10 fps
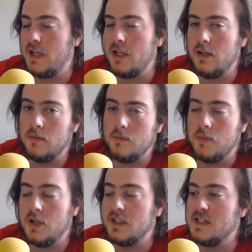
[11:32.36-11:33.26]
In
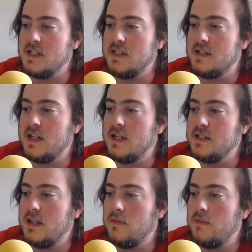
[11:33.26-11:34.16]
parentheses it
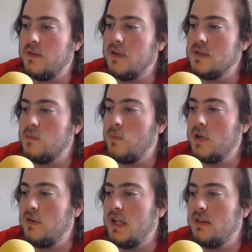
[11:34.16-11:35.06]
says, if there's
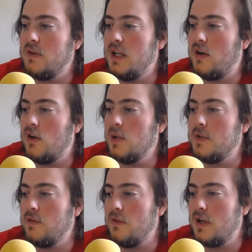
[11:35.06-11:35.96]
1 grade 3, call up
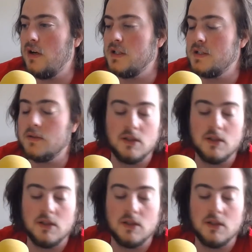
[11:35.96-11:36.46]
to 3 cards.